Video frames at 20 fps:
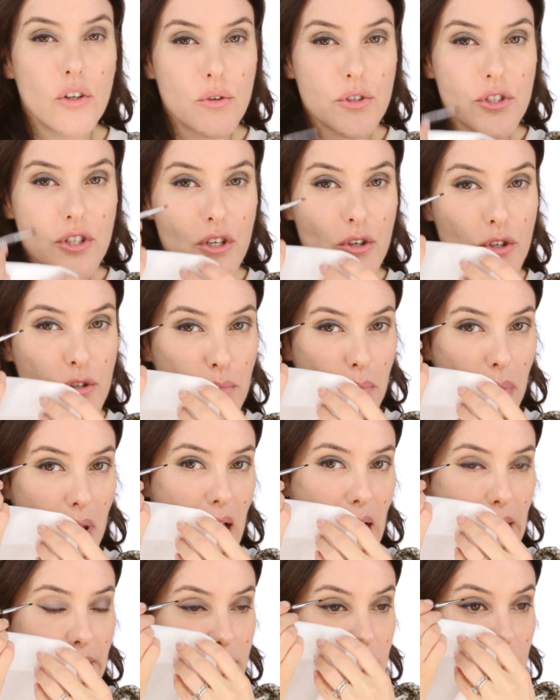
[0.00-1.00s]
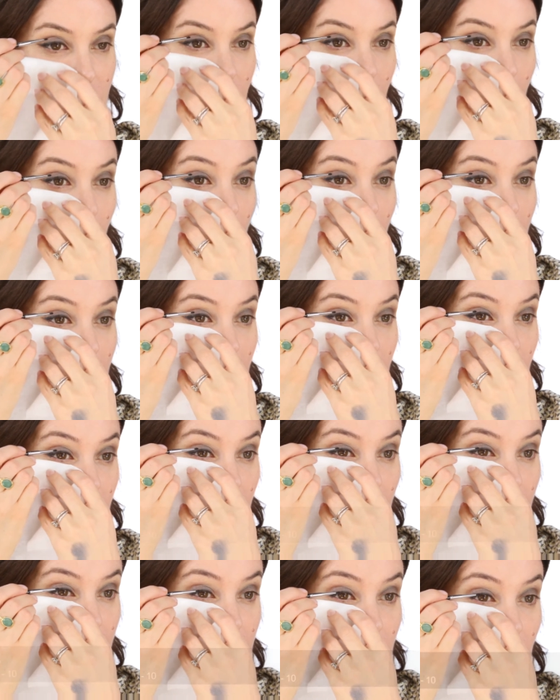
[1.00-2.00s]
also use black to go
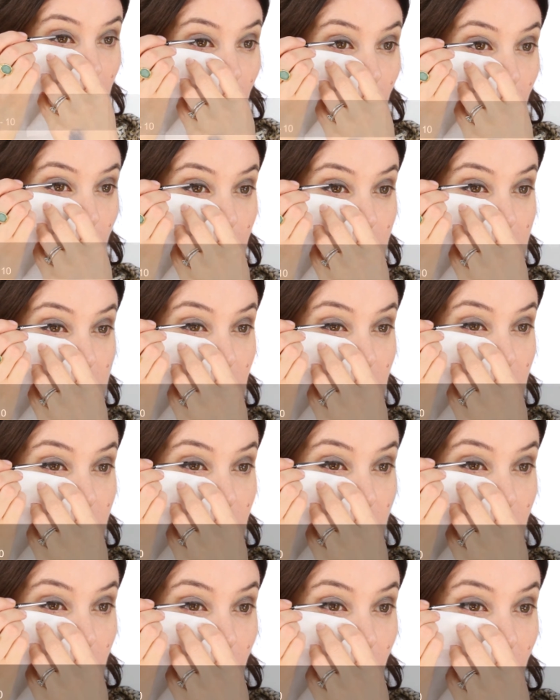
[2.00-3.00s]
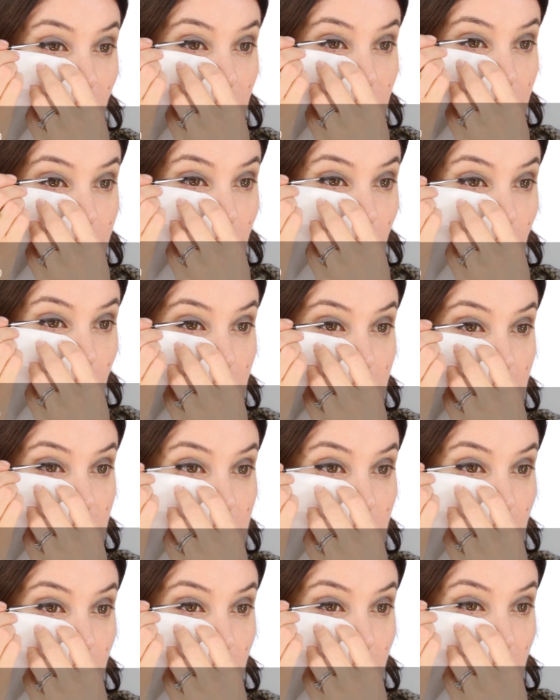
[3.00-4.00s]
over the top instead of the grey if you want it
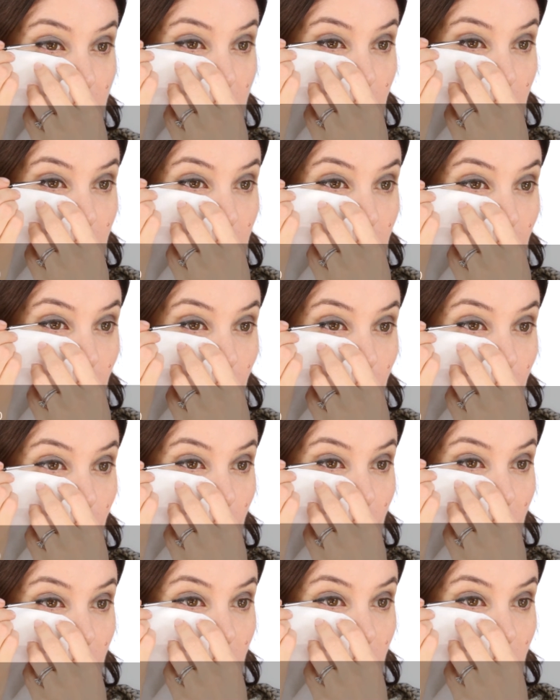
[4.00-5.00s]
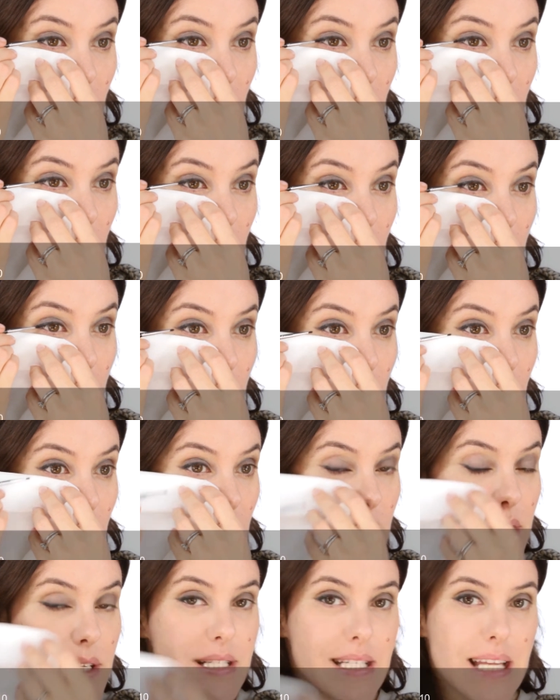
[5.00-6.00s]
to be a little bit more
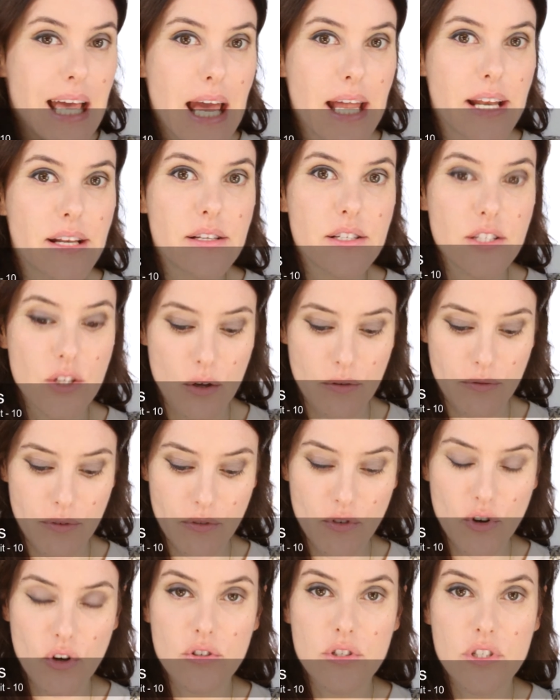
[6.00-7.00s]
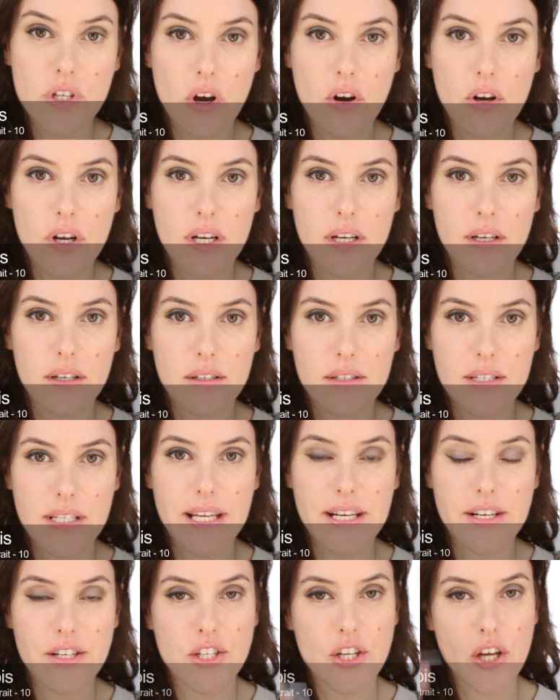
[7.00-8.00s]
intense. So if you've got darker
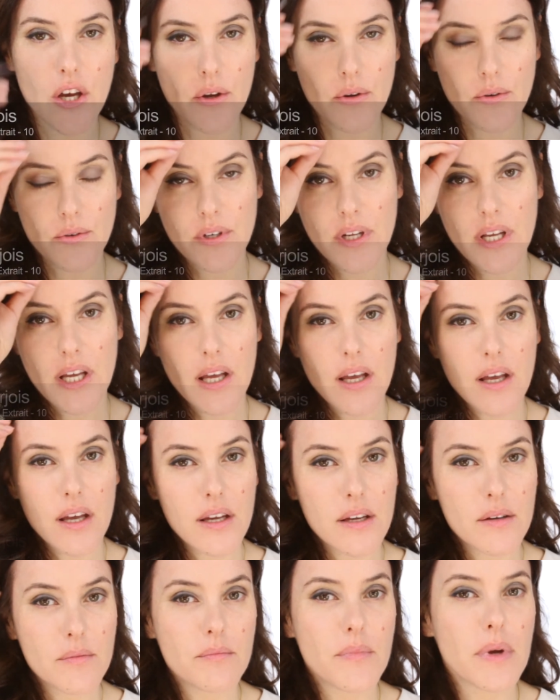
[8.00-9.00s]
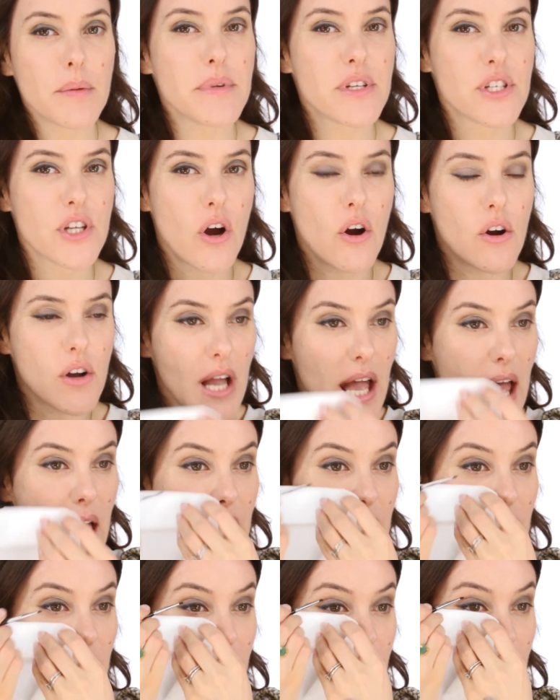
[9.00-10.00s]
skin tone, maybe dark
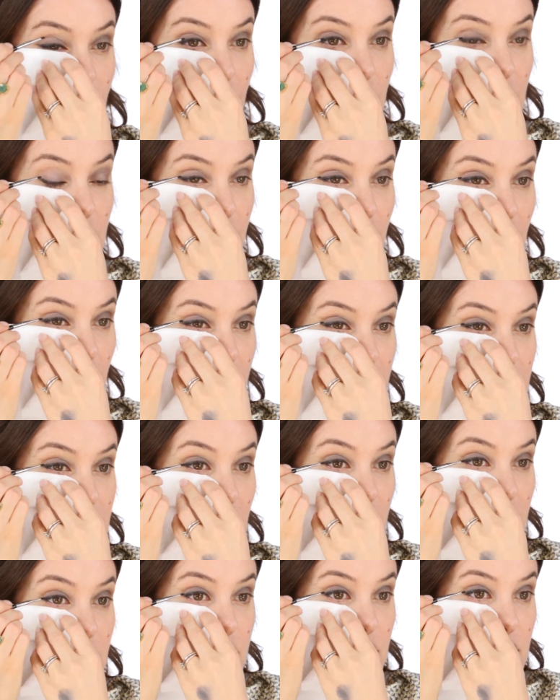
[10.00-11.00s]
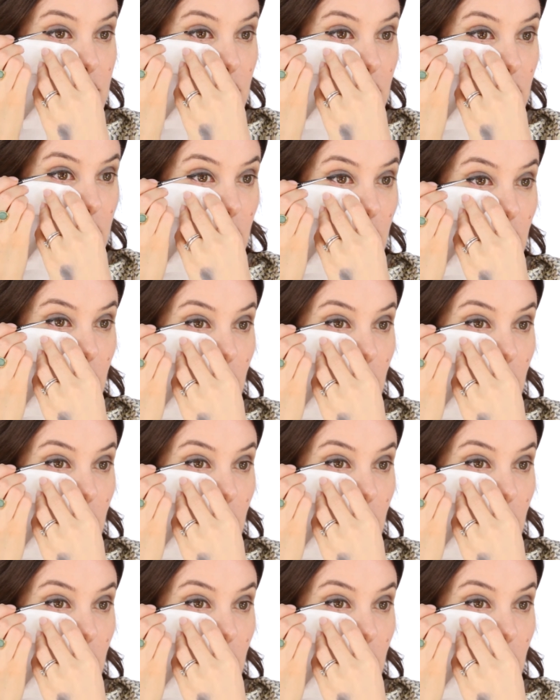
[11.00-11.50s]
hair, and you need that intensity,